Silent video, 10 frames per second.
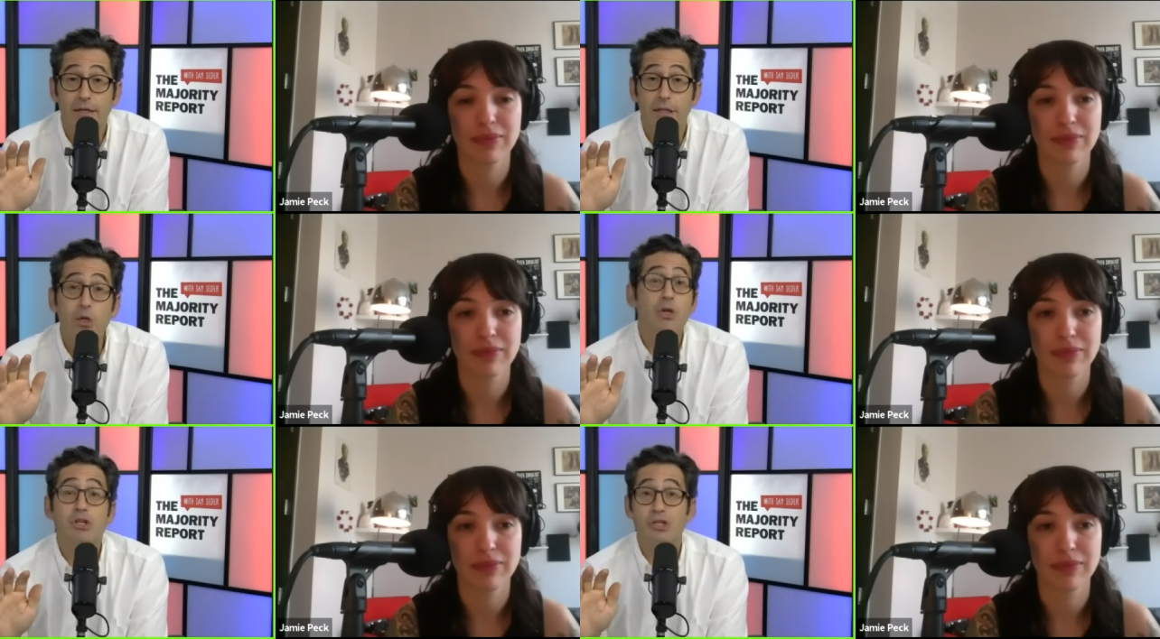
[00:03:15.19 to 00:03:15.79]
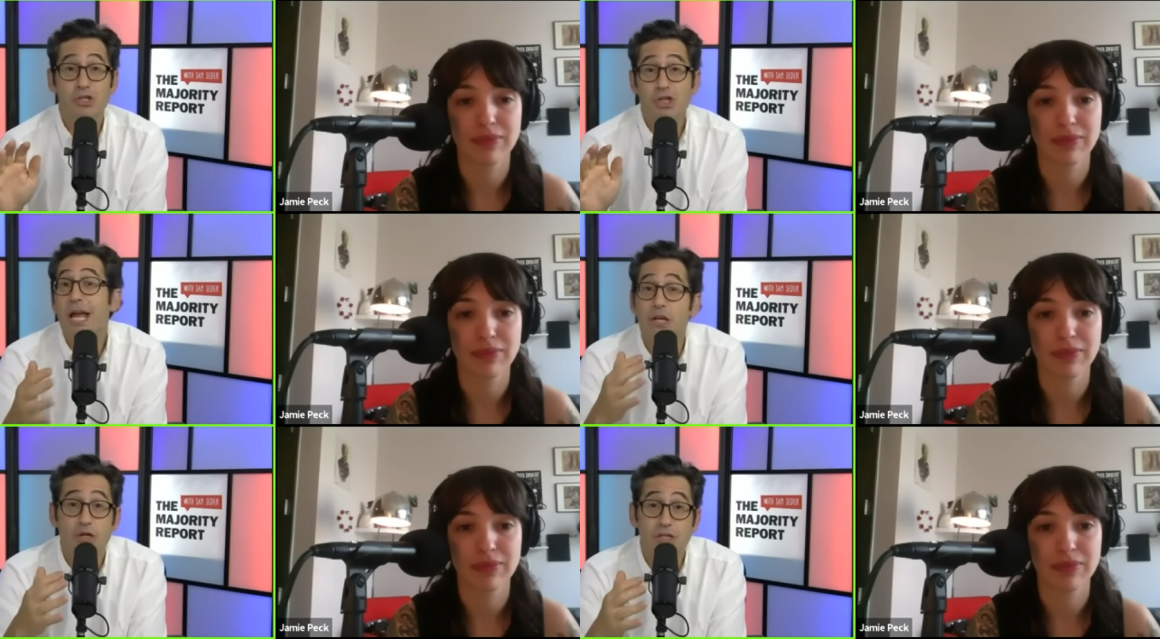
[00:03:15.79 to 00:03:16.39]
Speaker 1: you can just
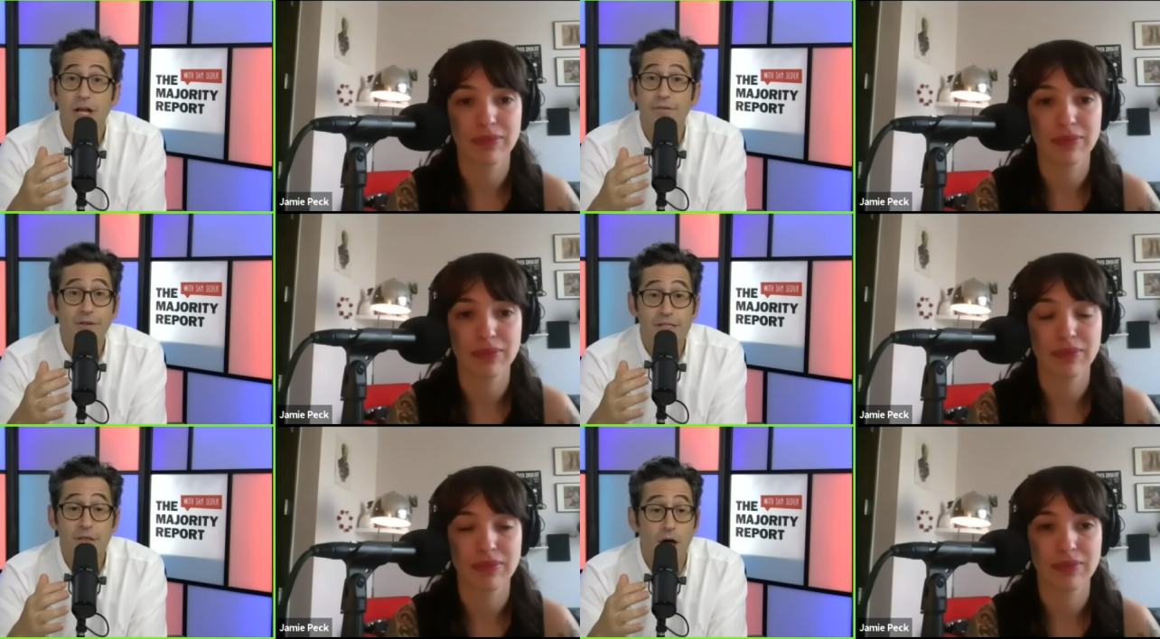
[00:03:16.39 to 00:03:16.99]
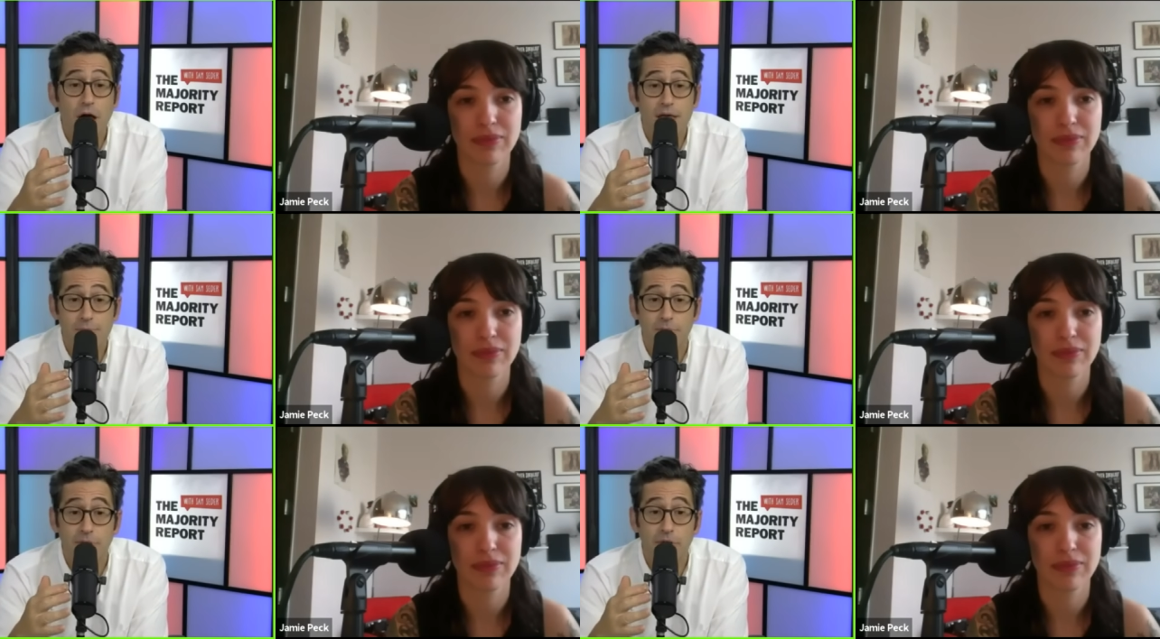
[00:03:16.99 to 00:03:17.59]
check yourself into the
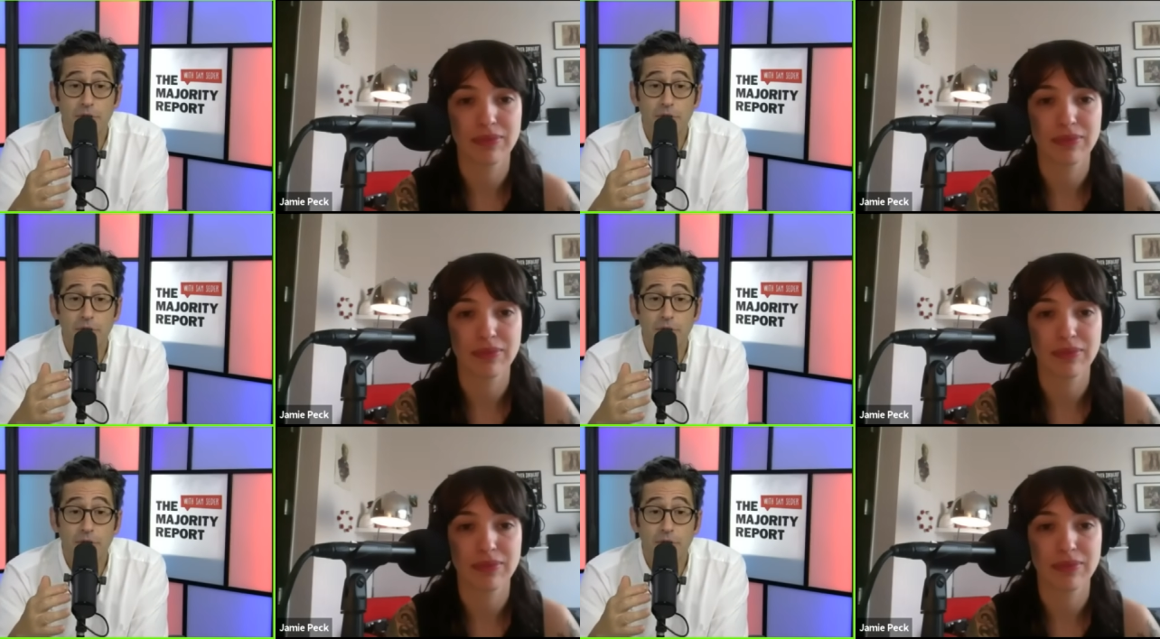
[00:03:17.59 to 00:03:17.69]
hospital.